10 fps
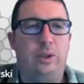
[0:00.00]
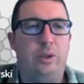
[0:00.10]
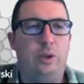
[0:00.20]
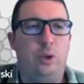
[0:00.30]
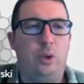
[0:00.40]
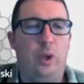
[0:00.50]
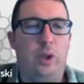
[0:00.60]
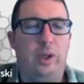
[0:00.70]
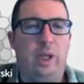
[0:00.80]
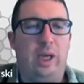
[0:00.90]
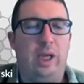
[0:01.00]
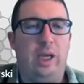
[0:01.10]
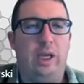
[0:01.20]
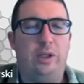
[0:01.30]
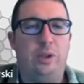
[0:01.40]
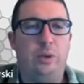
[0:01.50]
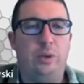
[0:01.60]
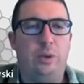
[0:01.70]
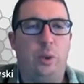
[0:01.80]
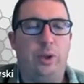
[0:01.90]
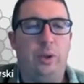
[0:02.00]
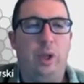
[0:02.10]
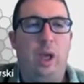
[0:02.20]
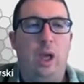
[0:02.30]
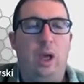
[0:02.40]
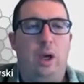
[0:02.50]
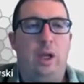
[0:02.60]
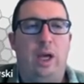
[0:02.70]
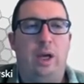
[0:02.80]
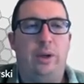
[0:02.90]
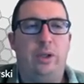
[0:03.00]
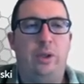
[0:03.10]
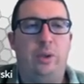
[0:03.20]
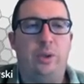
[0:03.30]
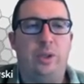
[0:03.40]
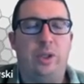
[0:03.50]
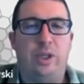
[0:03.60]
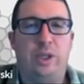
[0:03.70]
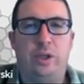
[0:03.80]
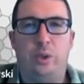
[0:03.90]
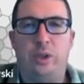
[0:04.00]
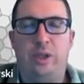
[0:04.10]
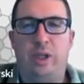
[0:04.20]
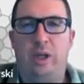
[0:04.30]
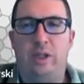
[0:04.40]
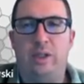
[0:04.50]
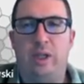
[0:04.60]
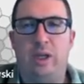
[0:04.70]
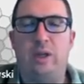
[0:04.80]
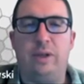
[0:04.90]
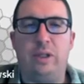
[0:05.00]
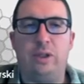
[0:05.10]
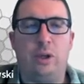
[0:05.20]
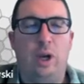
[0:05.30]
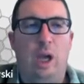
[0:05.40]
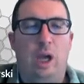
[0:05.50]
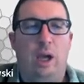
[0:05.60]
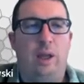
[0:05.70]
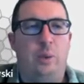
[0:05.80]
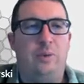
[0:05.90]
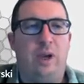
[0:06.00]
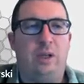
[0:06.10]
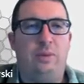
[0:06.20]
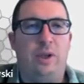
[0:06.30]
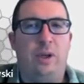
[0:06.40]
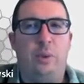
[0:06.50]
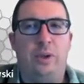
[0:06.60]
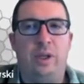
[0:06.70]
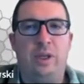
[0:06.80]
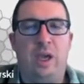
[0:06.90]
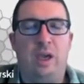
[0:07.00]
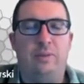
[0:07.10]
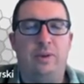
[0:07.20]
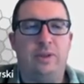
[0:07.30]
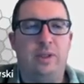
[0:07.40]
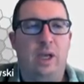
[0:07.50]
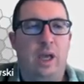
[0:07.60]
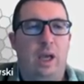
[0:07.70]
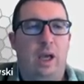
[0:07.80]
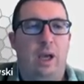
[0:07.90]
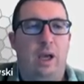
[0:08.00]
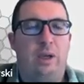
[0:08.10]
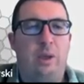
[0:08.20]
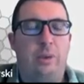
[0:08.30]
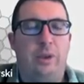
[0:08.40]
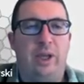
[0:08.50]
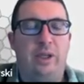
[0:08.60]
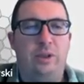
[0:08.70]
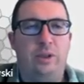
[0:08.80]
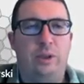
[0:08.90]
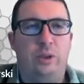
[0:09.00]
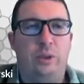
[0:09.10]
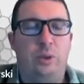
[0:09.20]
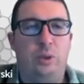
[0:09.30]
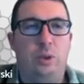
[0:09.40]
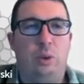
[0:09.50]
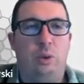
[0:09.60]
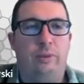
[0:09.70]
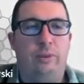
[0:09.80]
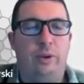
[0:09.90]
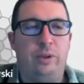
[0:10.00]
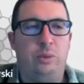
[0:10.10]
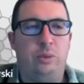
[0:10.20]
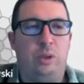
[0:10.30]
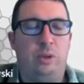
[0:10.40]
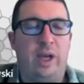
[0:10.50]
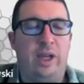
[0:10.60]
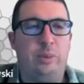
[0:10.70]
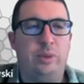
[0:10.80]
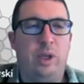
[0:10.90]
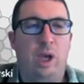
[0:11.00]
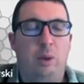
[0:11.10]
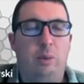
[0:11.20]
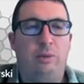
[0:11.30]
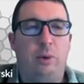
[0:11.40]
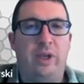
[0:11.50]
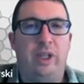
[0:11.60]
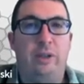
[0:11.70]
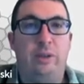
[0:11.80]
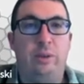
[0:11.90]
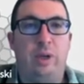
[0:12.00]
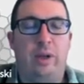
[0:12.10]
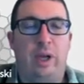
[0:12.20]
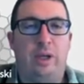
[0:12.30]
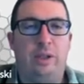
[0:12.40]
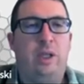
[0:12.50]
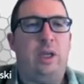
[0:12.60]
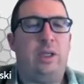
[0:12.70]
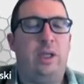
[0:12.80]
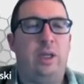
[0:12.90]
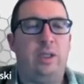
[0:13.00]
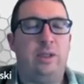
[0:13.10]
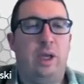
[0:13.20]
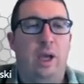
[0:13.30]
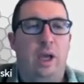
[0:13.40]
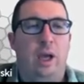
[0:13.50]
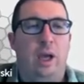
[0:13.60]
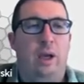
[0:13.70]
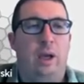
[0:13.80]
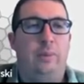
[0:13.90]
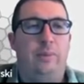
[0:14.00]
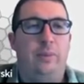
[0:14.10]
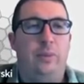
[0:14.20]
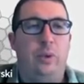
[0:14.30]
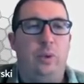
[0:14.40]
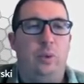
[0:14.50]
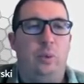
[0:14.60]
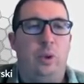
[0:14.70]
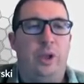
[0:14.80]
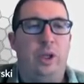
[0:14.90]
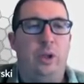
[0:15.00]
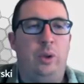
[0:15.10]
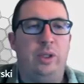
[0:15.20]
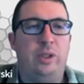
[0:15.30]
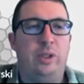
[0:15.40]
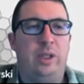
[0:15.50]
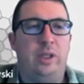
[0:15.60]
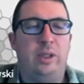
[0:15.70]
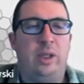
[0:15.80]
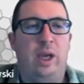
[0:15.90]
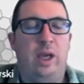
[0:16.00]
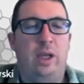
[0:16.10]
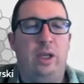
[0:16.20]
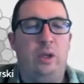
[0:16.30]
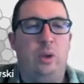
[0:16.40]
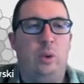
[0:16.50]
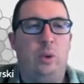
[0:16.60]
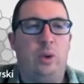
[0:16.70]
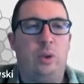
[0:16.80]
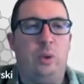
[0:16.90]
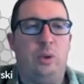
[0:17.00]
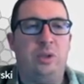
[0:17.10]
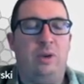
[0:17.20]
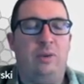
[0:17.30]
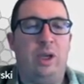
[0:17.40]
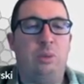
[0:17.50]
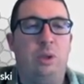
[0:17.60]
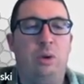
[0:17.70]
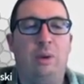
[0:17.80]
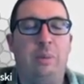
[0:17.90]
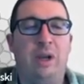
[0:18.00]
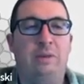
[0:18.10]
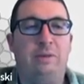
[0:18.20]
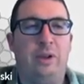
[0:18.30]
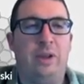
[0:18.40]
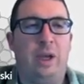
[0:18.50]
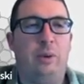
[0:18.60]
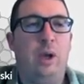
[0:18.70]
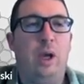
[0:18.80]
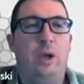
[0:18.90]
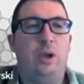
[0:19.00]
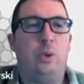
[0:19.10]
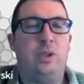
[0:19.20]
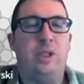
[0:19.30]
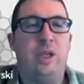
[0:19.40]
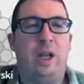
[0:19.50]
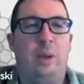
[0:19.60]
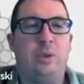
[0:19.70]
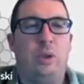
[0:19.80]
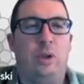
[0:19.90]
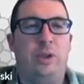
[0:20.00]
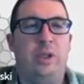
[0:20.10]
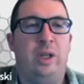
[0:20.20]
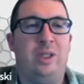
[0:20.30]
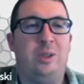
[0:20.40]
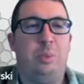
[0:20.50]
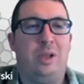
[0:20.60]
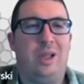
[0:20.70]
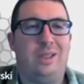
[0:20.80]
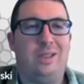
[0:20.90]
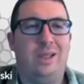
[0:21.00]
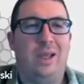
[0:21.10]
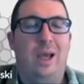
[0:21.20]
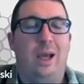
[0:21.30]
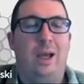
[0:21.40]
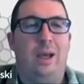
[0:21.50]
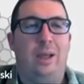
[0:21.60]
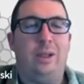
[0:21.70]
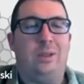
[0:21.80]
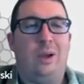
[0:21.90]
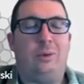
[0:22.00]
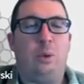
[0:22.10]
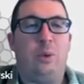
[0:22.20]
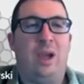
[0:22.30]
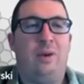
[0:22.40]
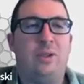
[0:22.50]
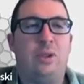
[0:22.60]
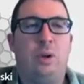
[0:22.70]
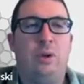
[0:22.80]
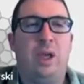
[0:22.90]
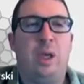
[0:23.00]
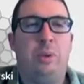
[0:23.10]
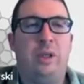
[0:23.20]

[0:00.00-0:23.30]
to you with a tutorial on how to use the new attendance taking feature that we've activated within Canvas. A couple things to go over, some general items before we get into how to actually take attendance. One thing you'll notice is that in your course navigation menu by default now, you'll see an option called Attendance Plus. The software we have is called A+